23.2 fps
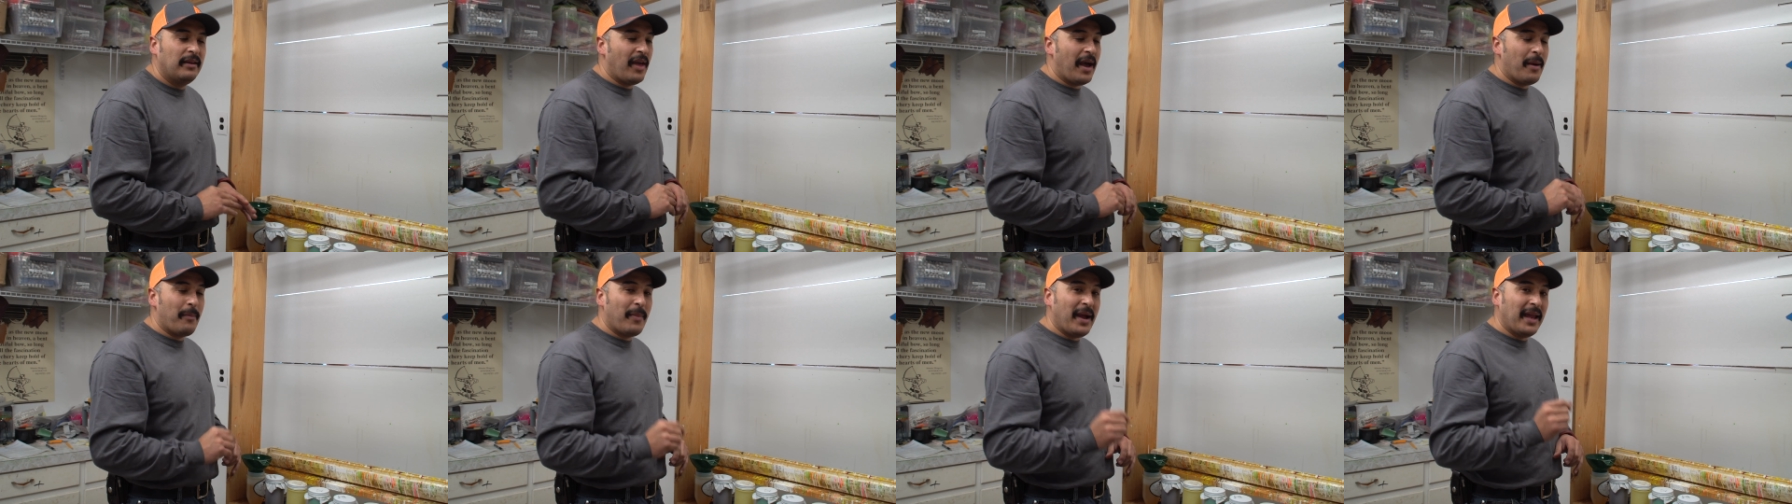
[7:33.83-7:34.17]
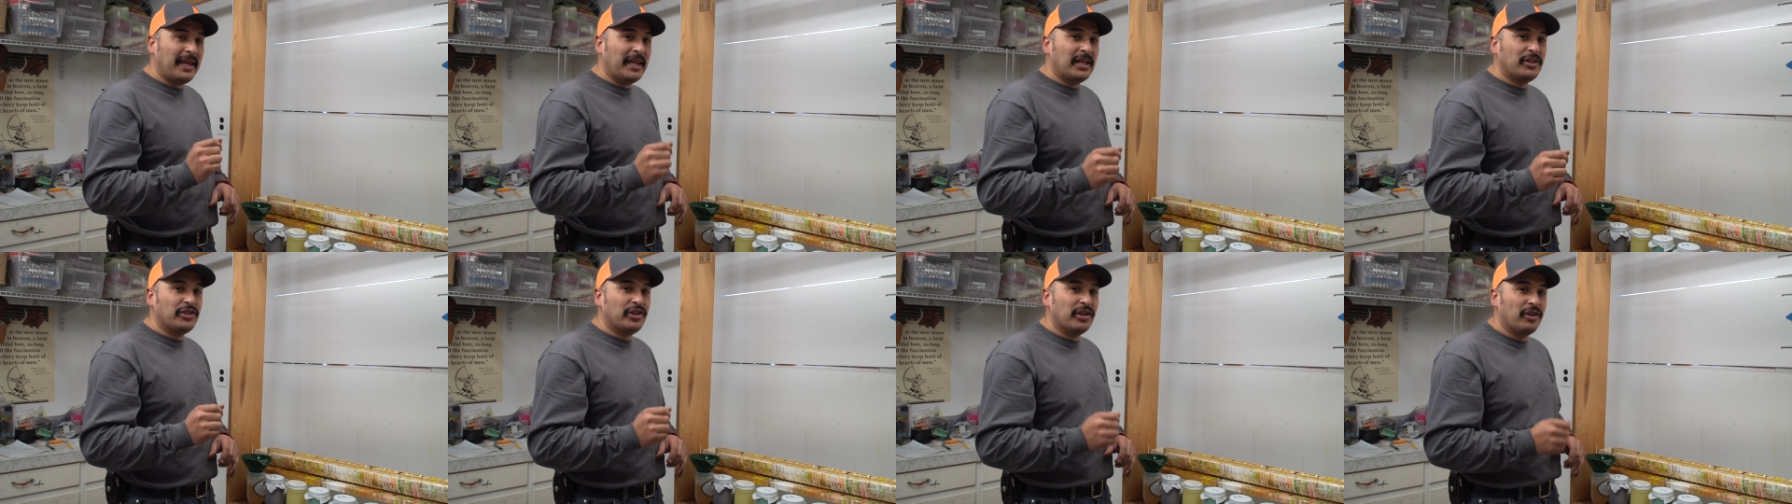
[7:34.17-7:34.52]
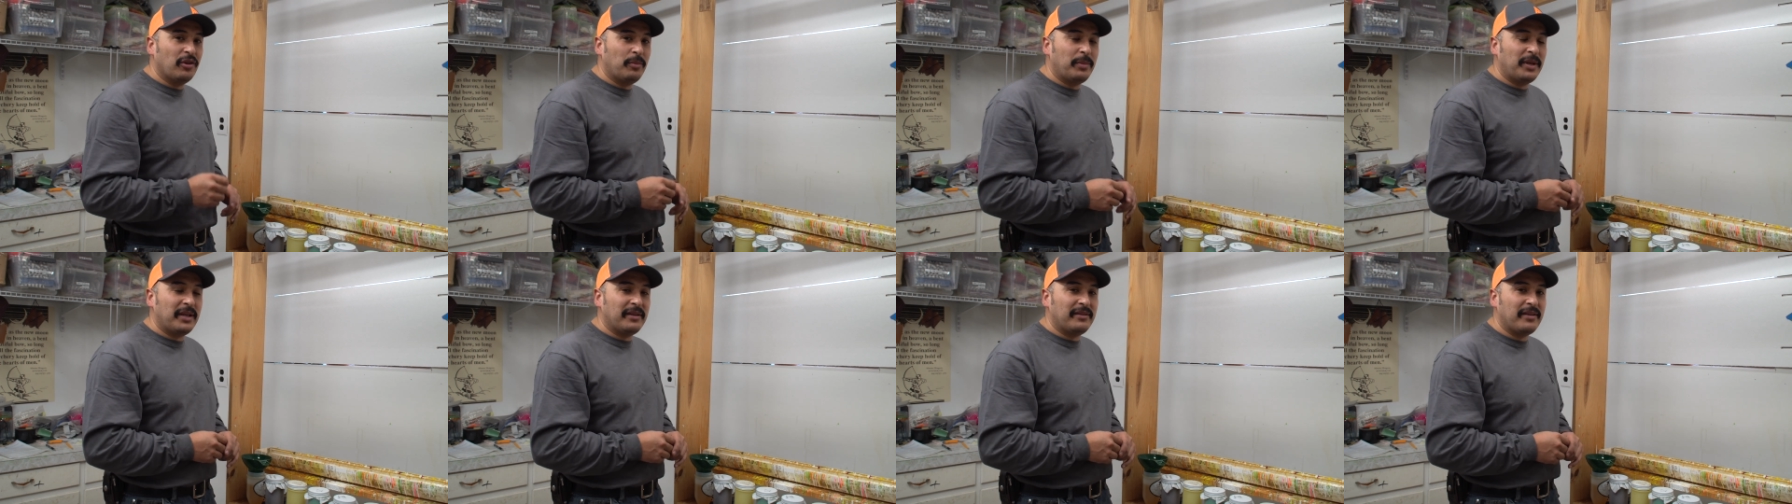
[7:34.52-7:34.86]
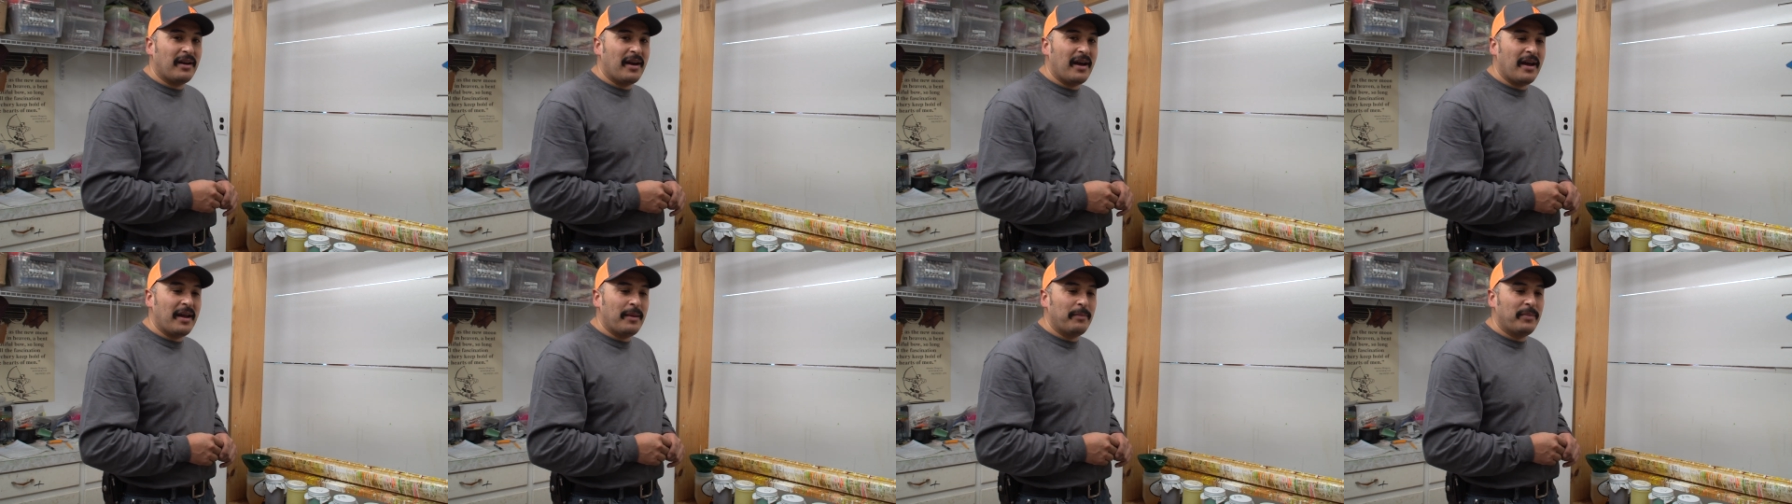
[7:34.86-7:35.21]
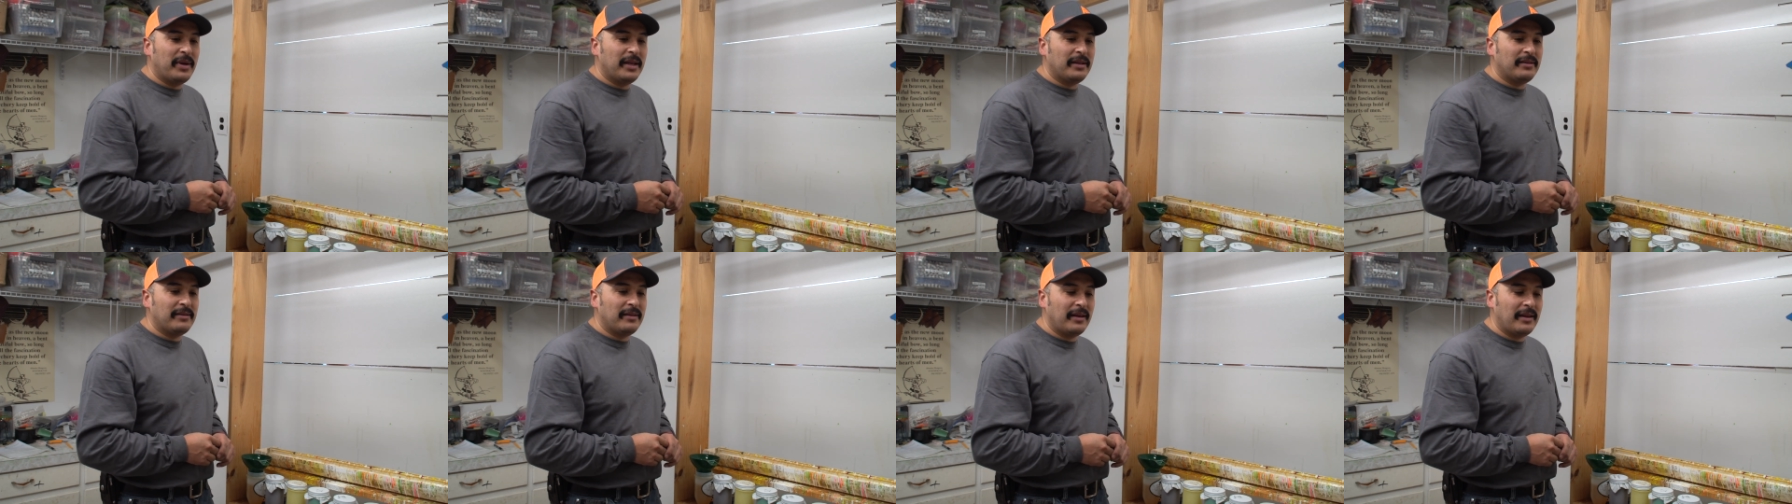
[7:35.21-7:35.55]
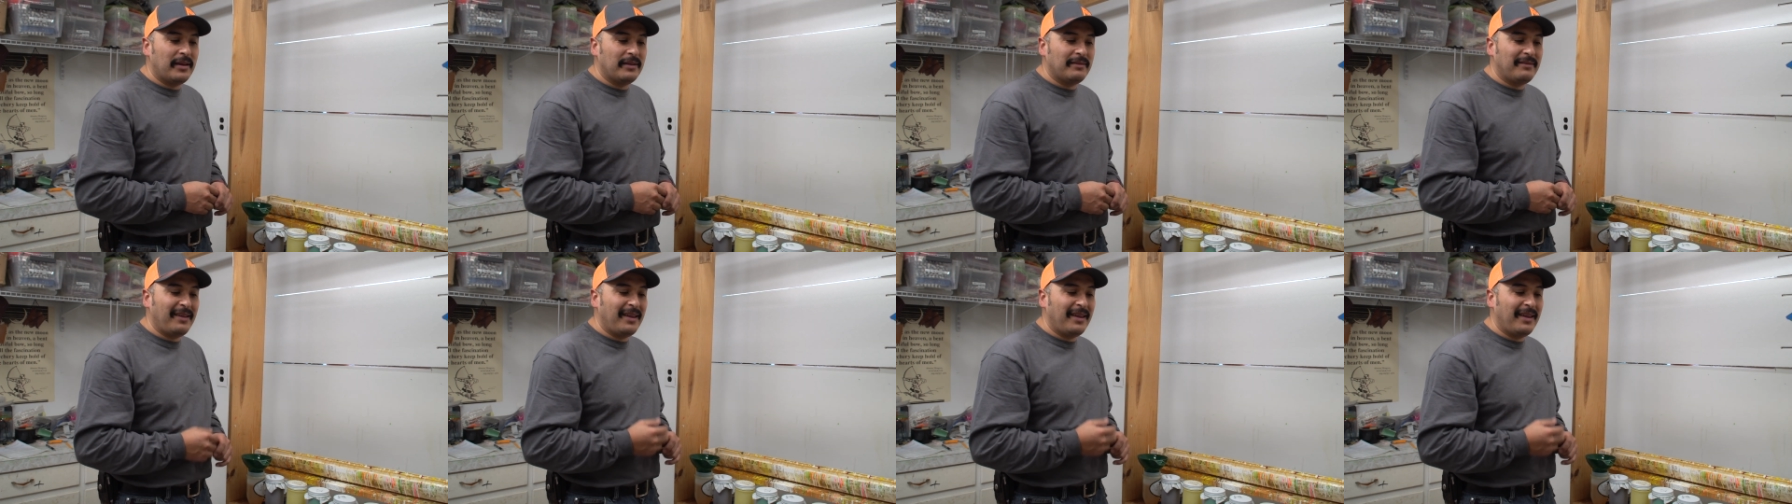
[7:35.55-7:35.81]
That might get you a little bit of time, but uh,